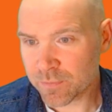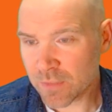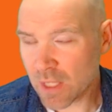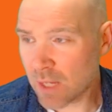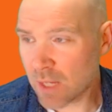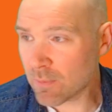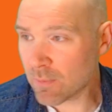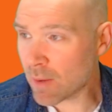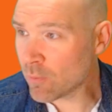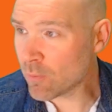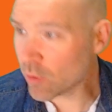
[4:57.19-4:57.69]

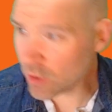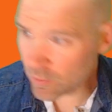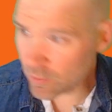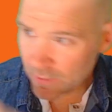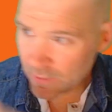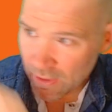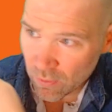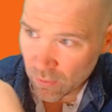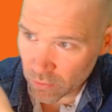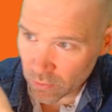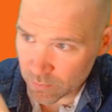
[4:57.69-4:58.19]
Um, I'm not going to read
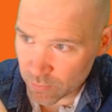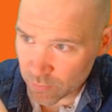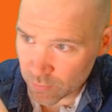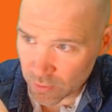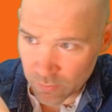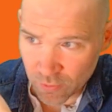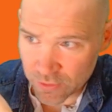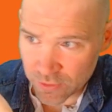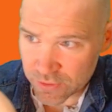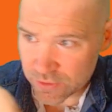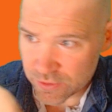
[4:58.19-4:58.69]
out all the bullet
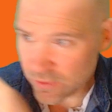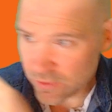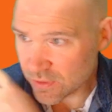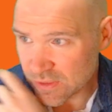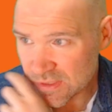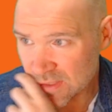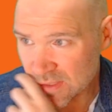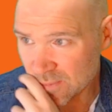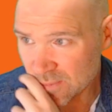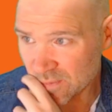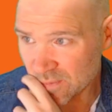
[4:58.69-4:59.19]
points. You can
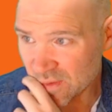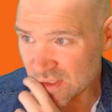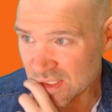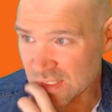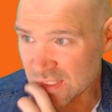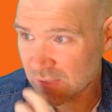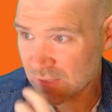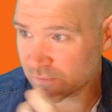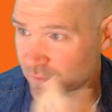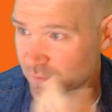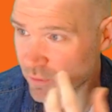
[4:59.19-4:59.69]
see them for
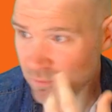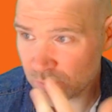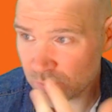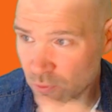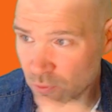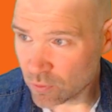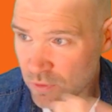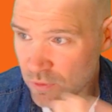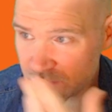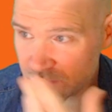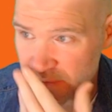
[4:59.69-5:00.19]
yourself. You can
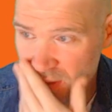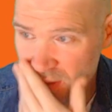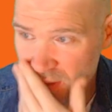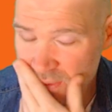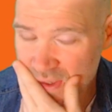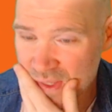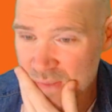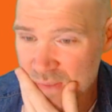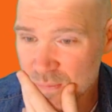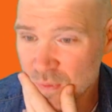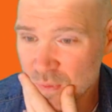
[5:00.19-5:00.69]
pause the video at
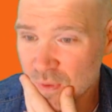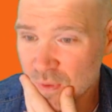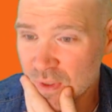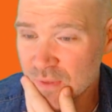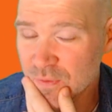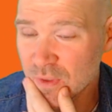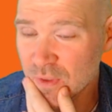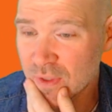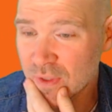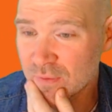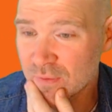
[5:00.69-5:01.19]
any point if
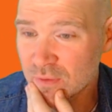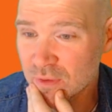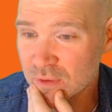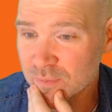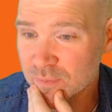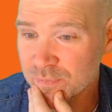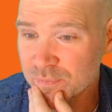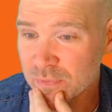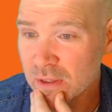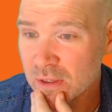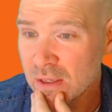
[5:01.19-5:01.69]
you want to have a look at
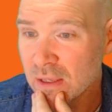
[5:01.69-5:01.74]
them.